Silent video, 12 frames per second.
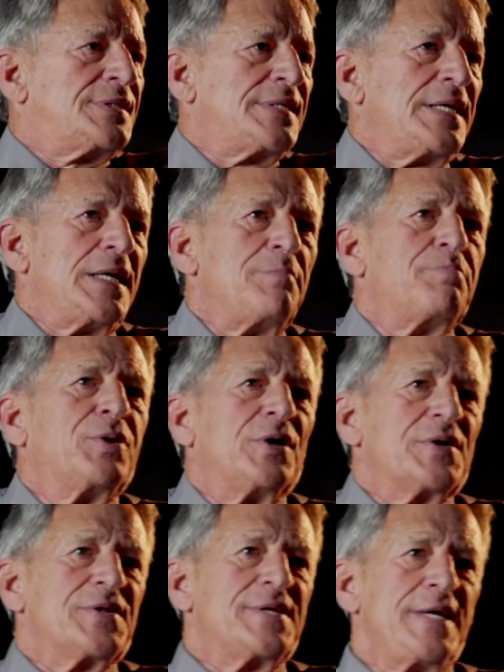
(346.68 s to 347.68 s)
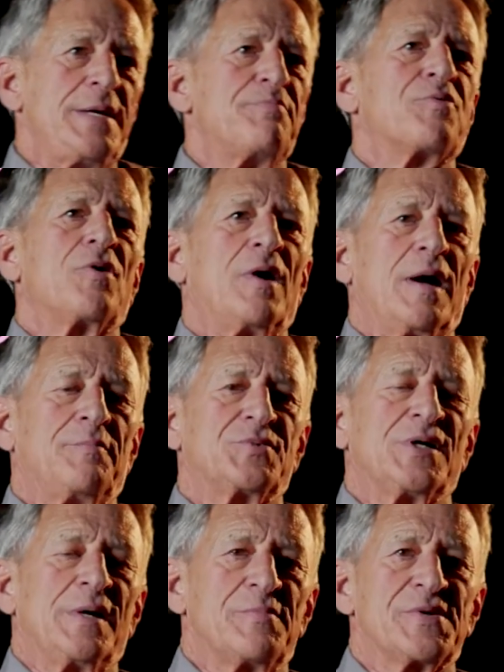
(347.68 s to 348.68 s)
t plus t prime
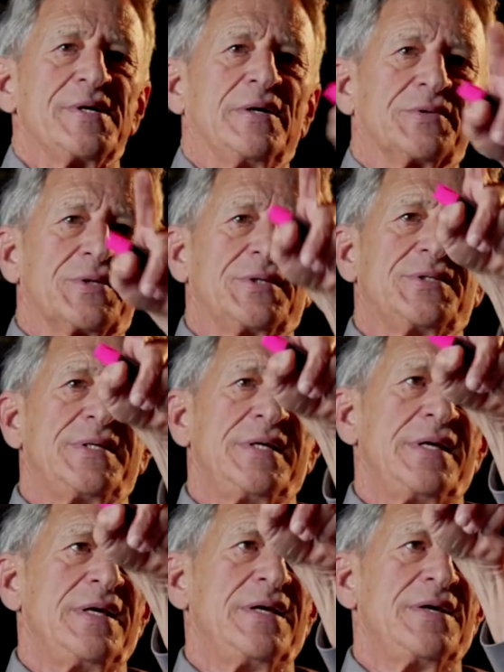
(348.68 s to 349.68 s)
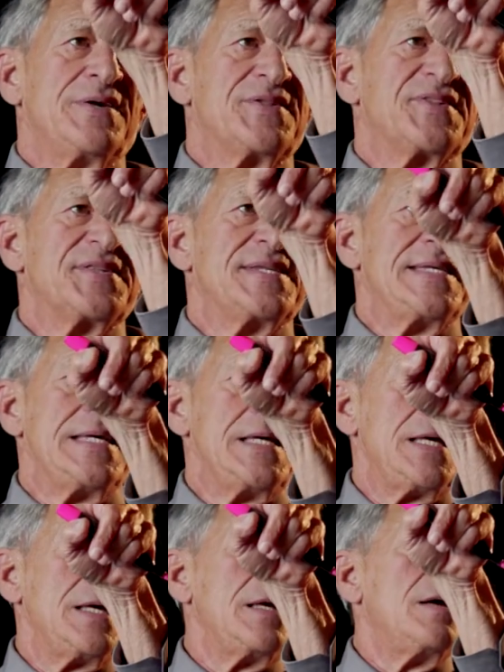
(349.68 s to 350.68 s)
times delta t is
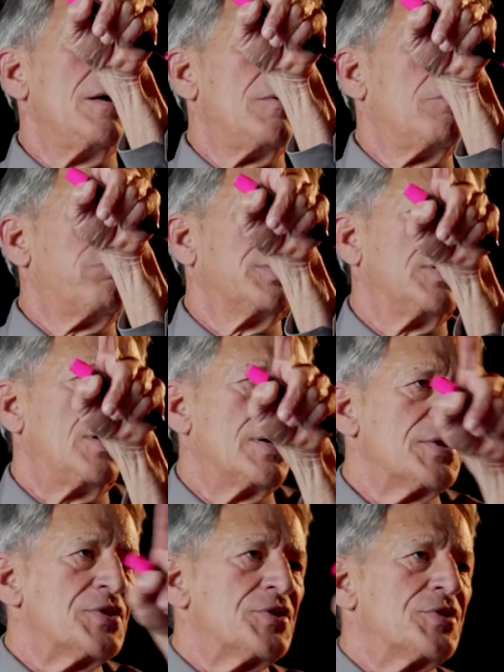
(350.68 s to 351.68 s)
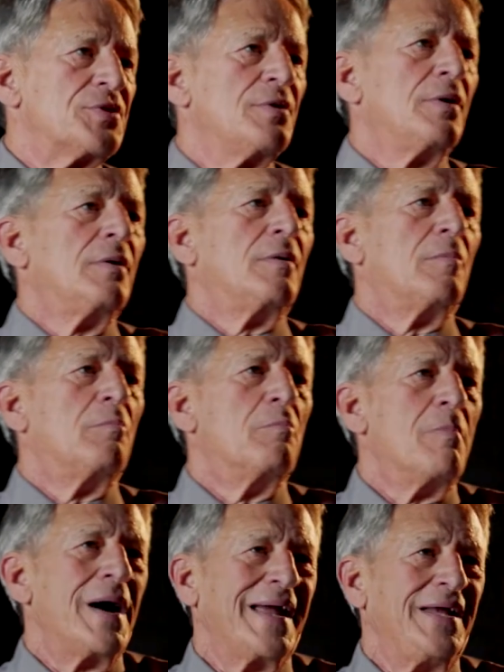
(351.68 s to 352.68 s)
t plus
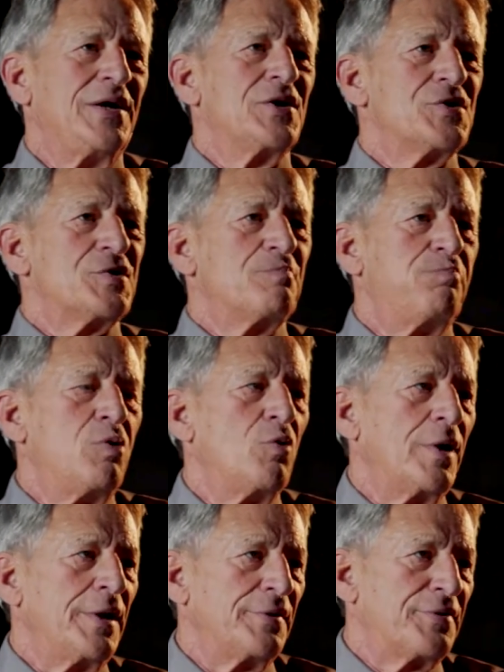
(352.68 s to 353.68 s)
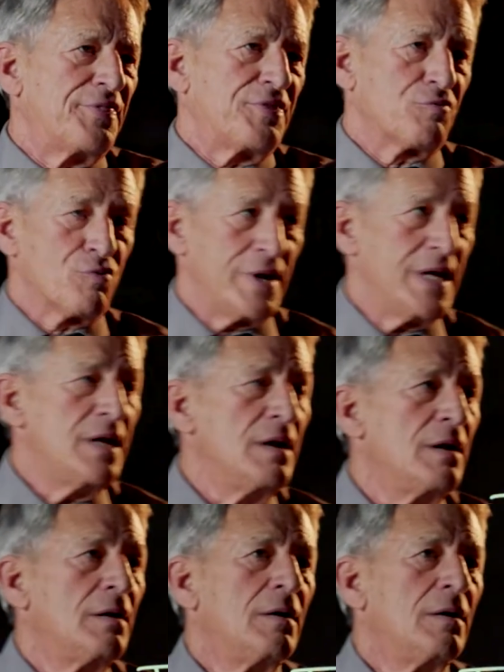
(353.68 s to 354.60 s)
minus 0.3,